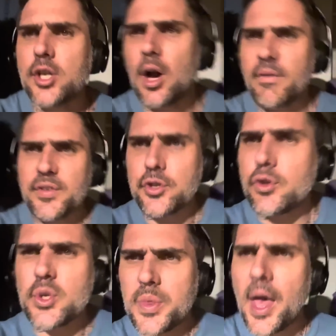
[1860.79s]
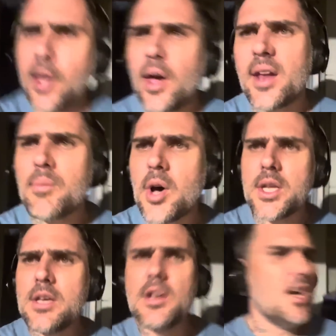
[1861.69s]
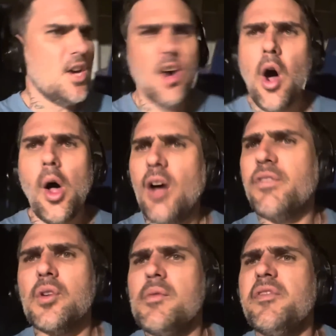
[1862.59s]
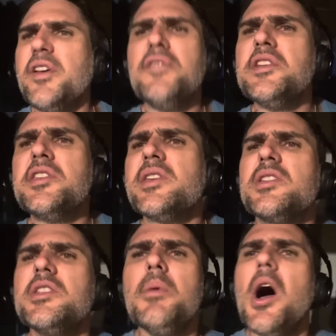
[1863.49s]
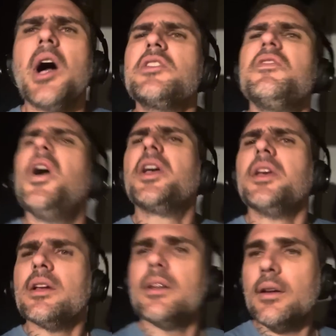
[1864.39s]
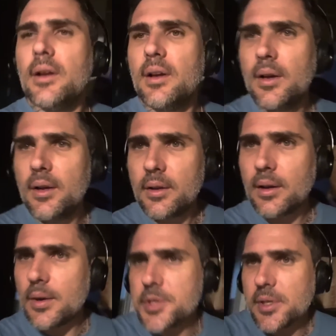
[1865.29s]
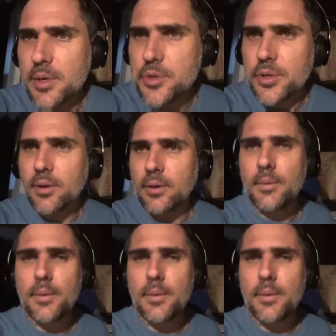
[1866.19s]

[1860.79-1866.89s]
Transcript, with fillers: officers with that kind of money. I'll offer them 50, 60 bucks. Fuck it. I was delusional.